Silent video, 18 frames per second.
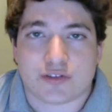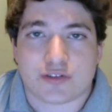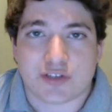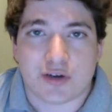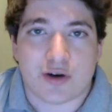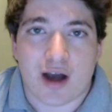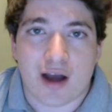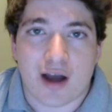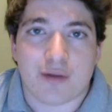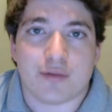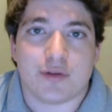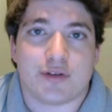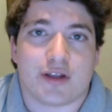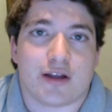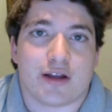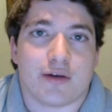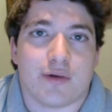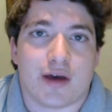So I would
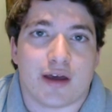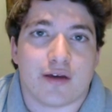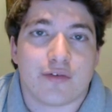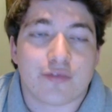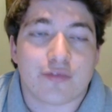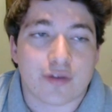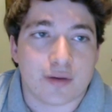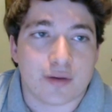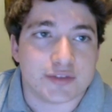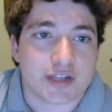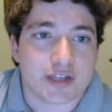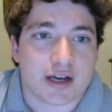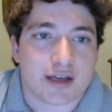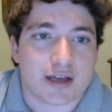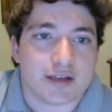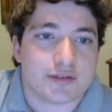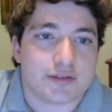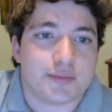stay away from
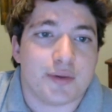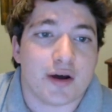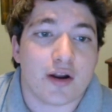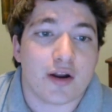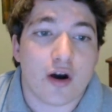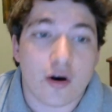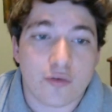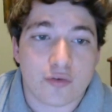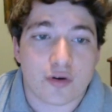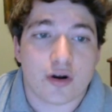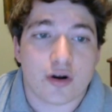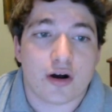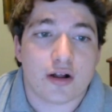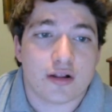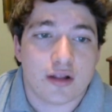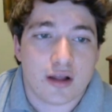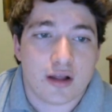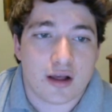Giants. But
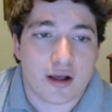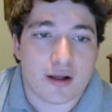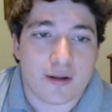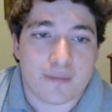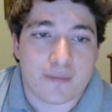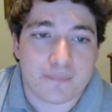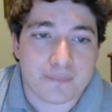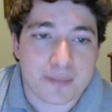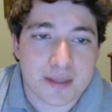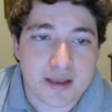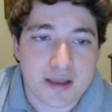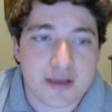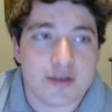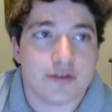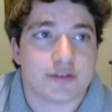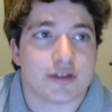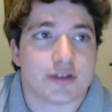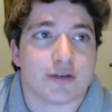overall,
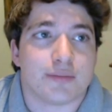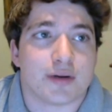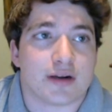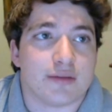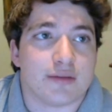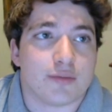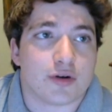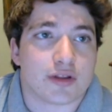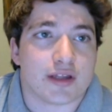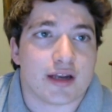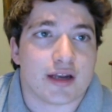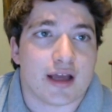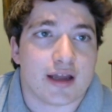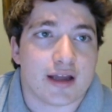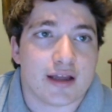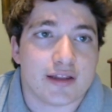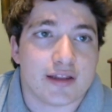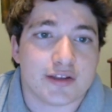EU is going to put up more than
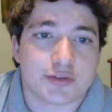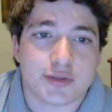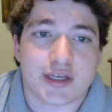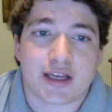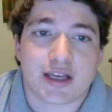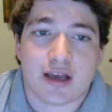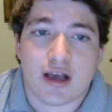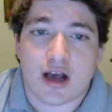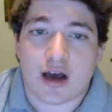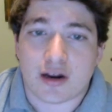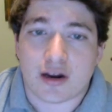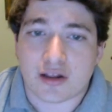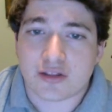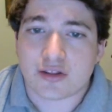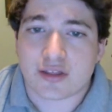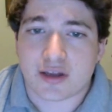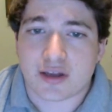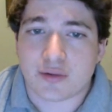NA this week.
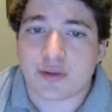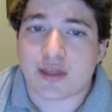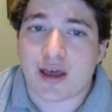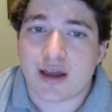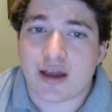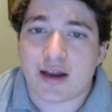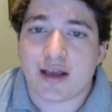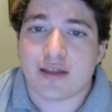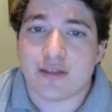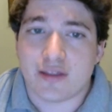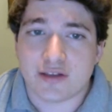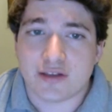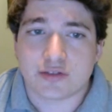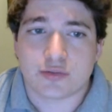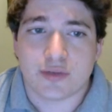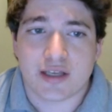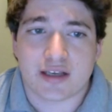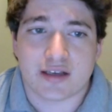Another thing with NA
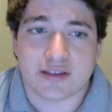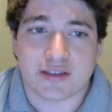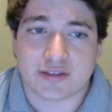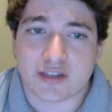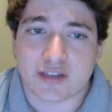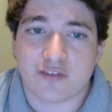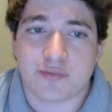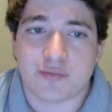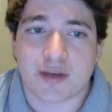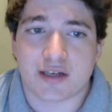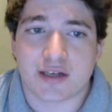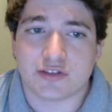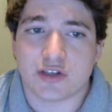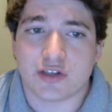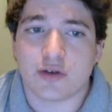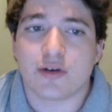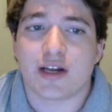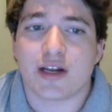this week is tough because
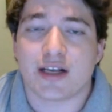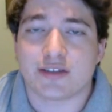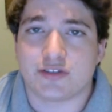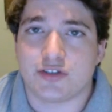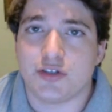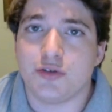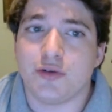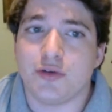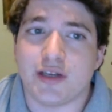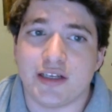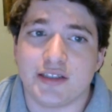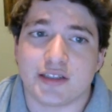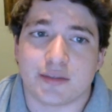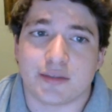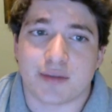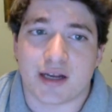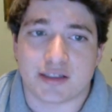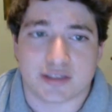no one has 2
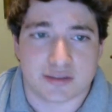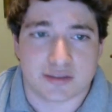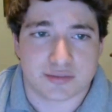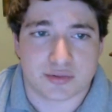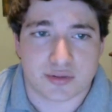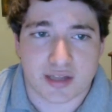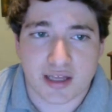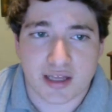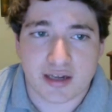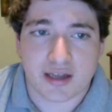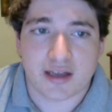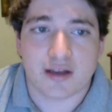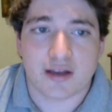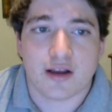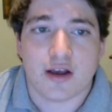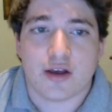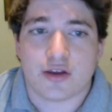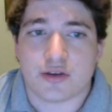easy matchups. With NA,
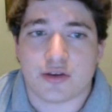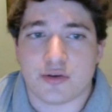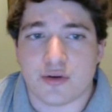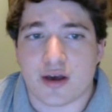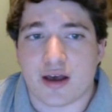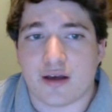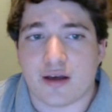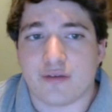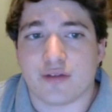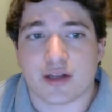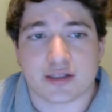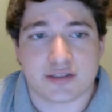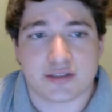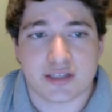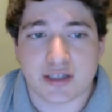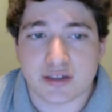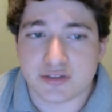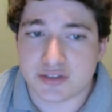you have like
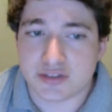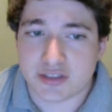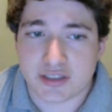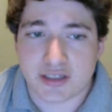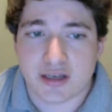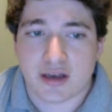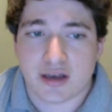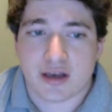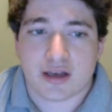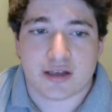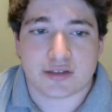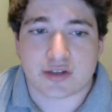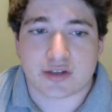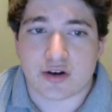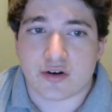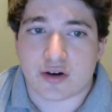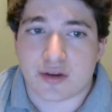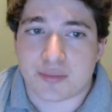CLG is
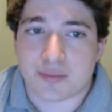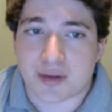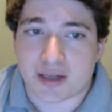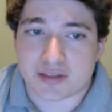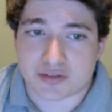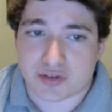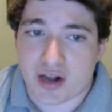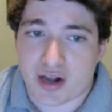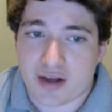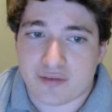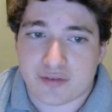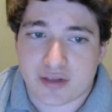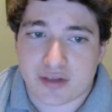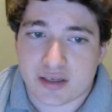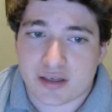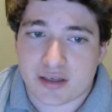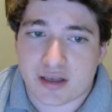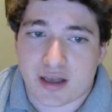going up against
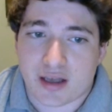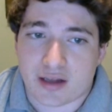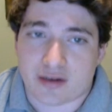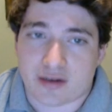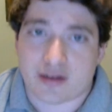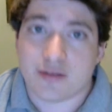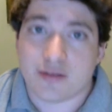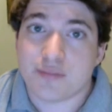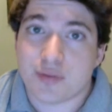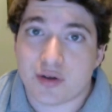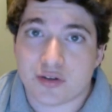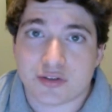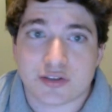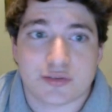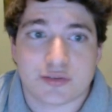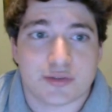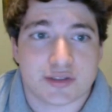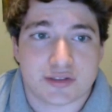Gravity and
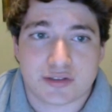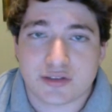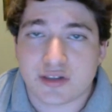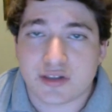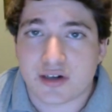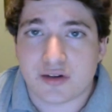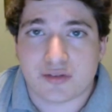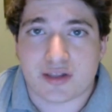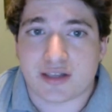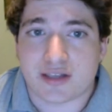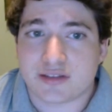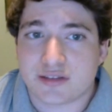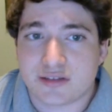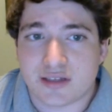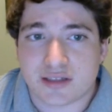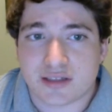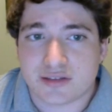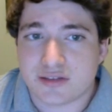Impulse, which, you know,
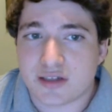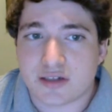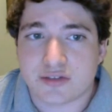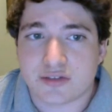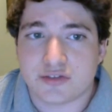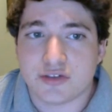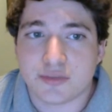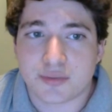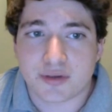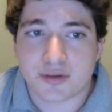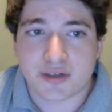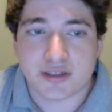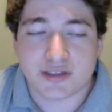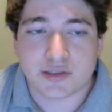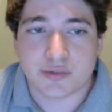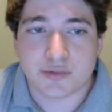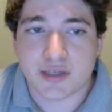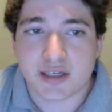that's not a super
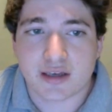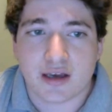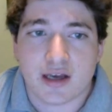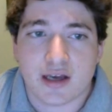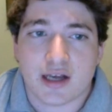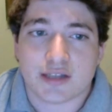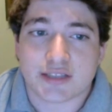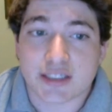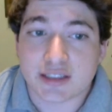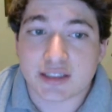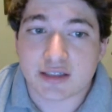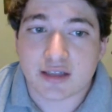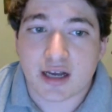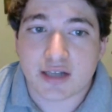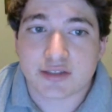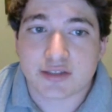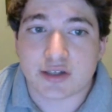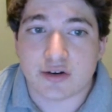easy week.
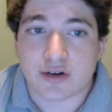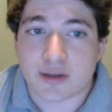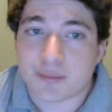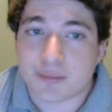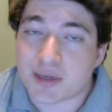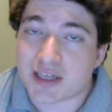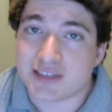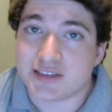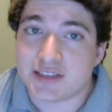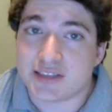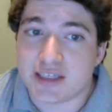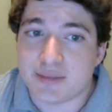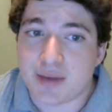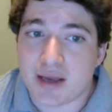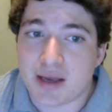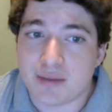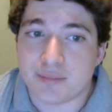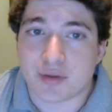Dignitas going up against
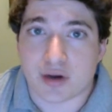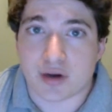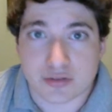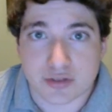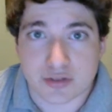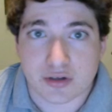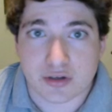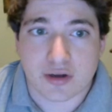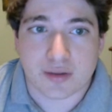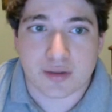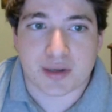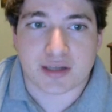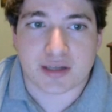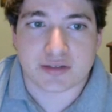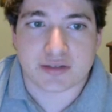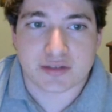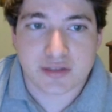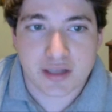Teammate, but also going up
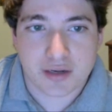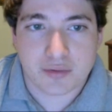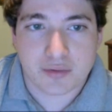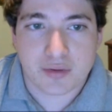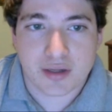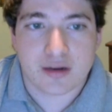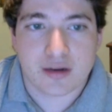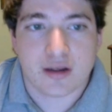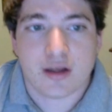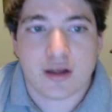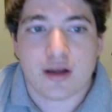against Liquid.